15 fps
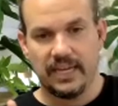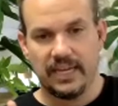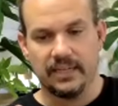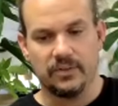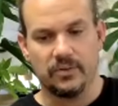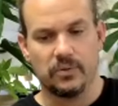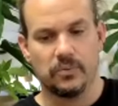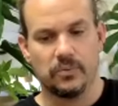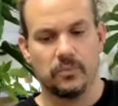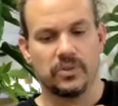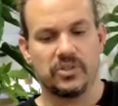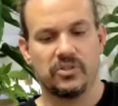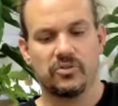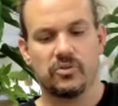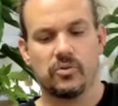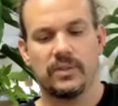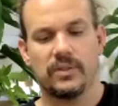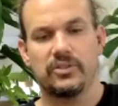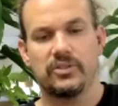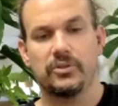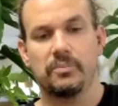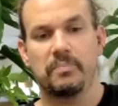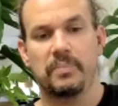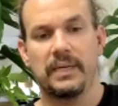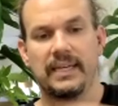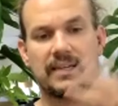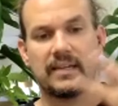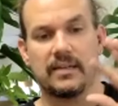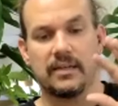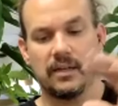hand. We're just going to
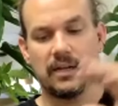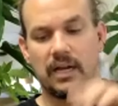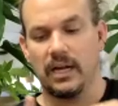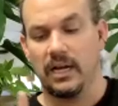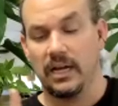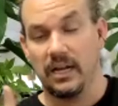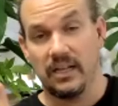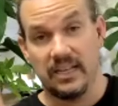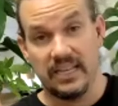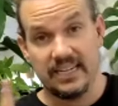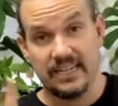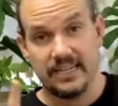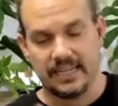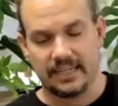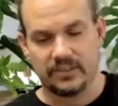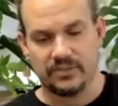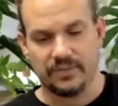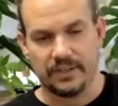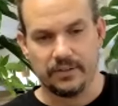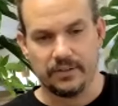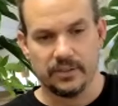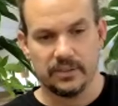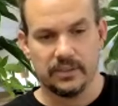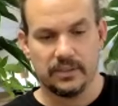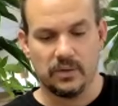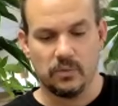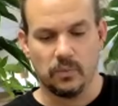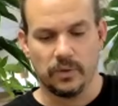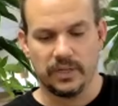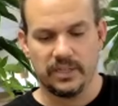pick index finger.
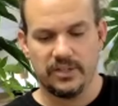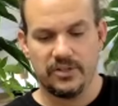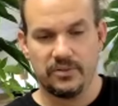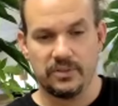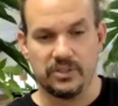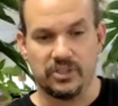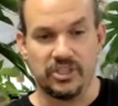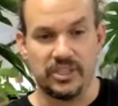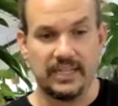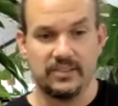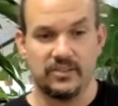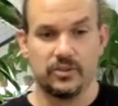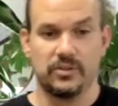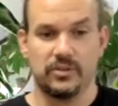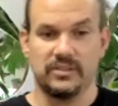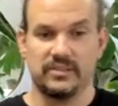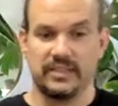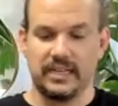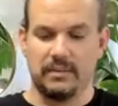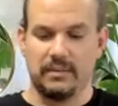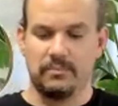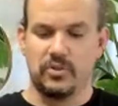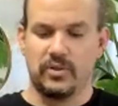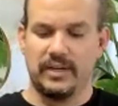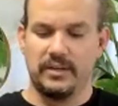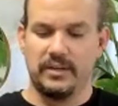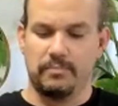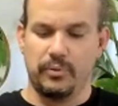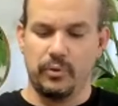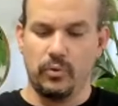And we're going to do a gentle, it's like I'm trying to
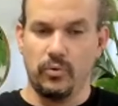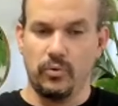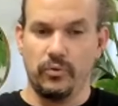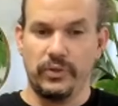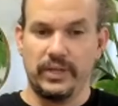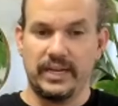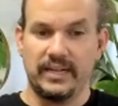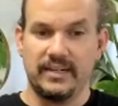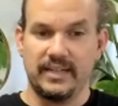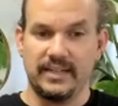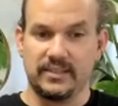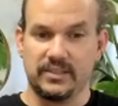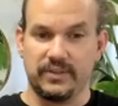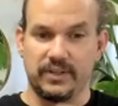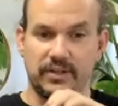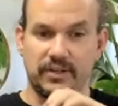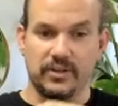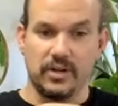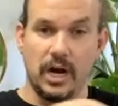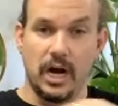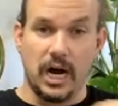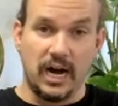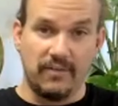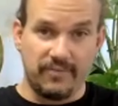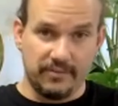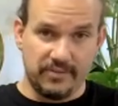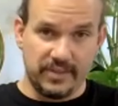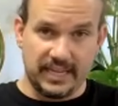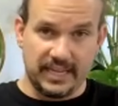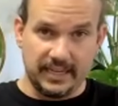pull that index finger off of
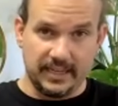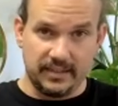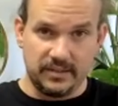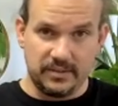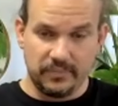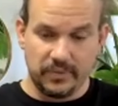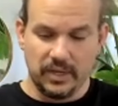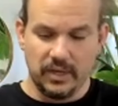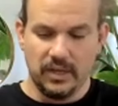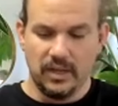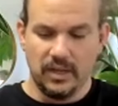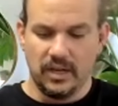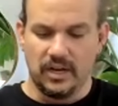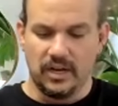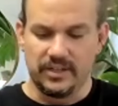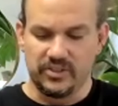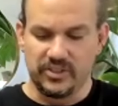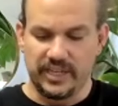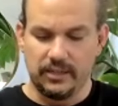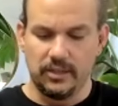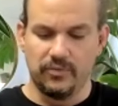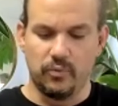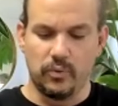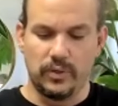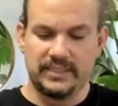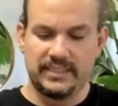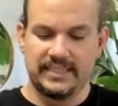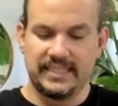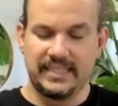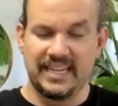the hand. On a scale of 1
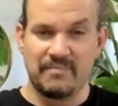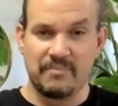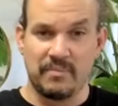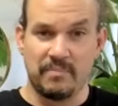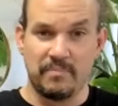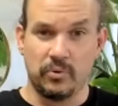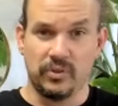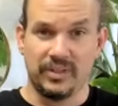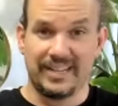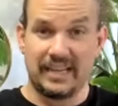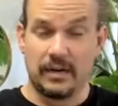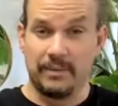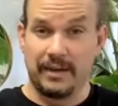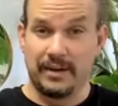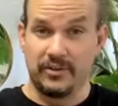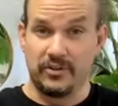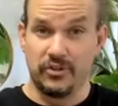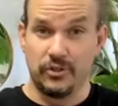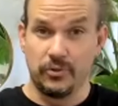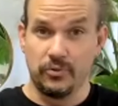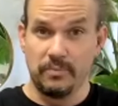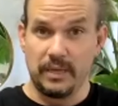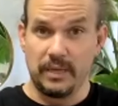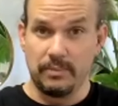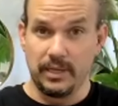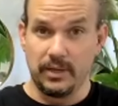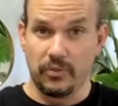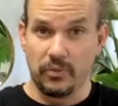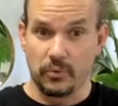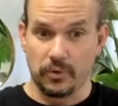to 10, I'm pulling at about a 2, maybe a
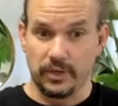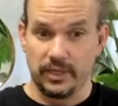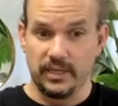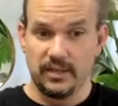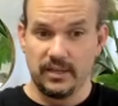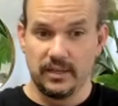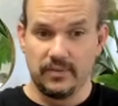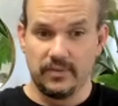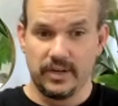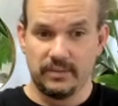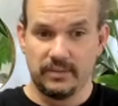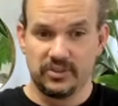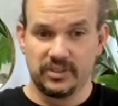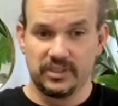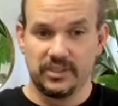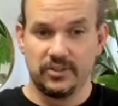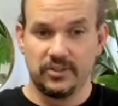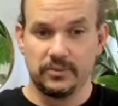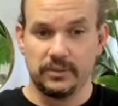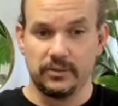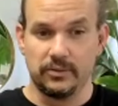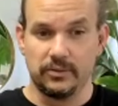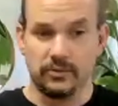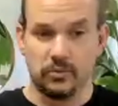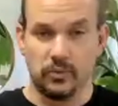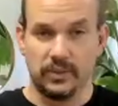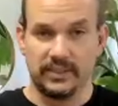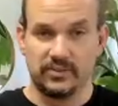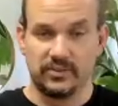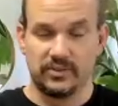3. And then I'm just going to do a little
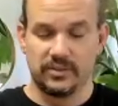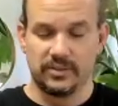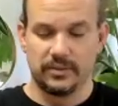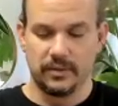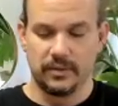twist.